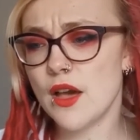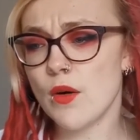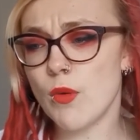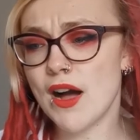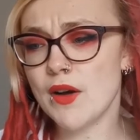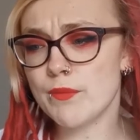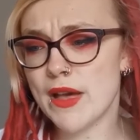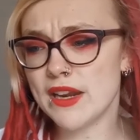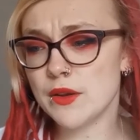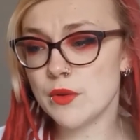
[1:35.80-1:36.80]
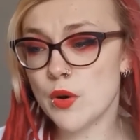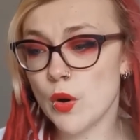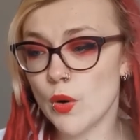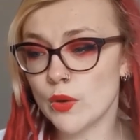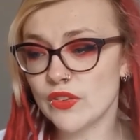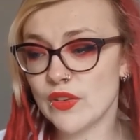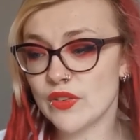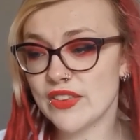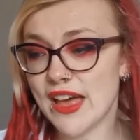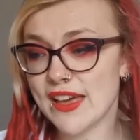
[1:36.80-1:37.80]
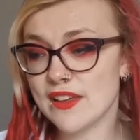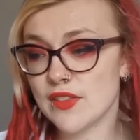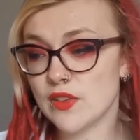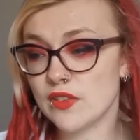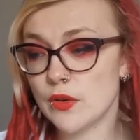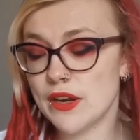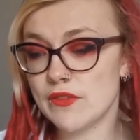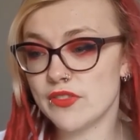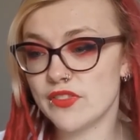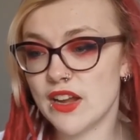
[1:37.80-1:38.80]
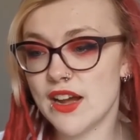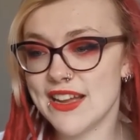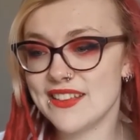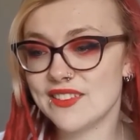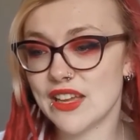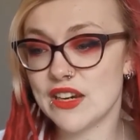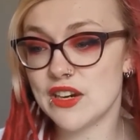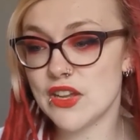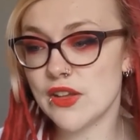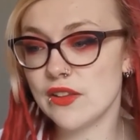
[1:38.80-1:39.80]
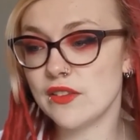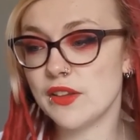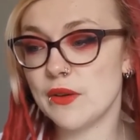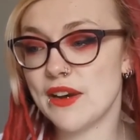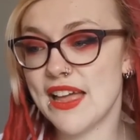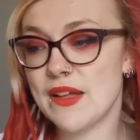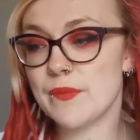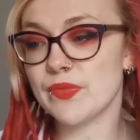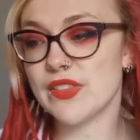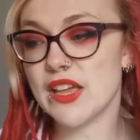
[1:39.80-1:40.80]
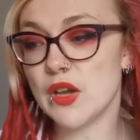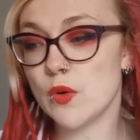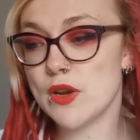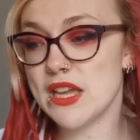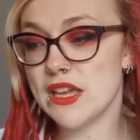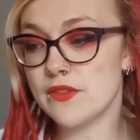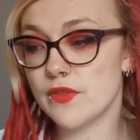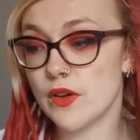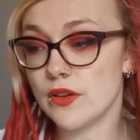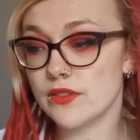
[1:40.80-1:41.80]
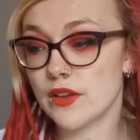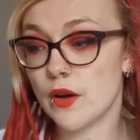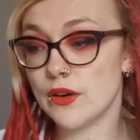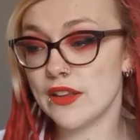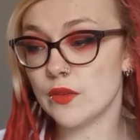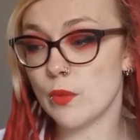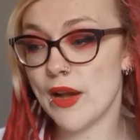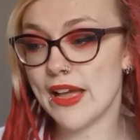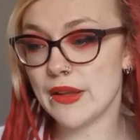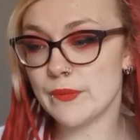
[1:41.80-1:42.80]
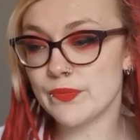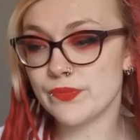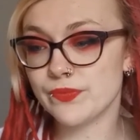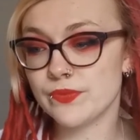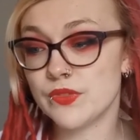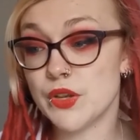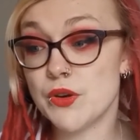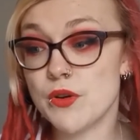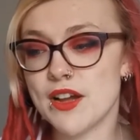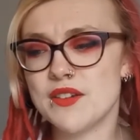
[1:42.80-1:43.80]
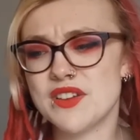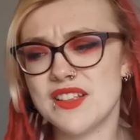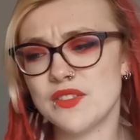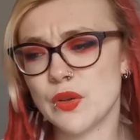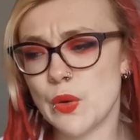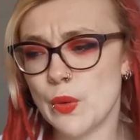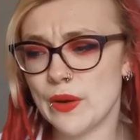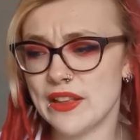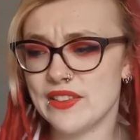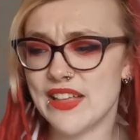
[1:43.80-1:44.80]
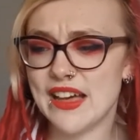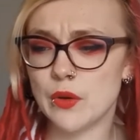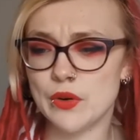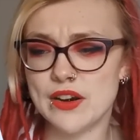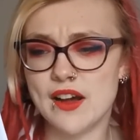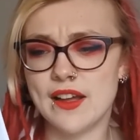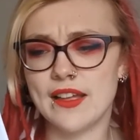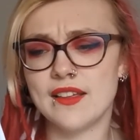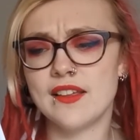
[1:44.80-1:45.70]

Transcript: Wild men who caught and sang the sun in flight, and learned too late they grieved on its way. Do not go gentle into that good night.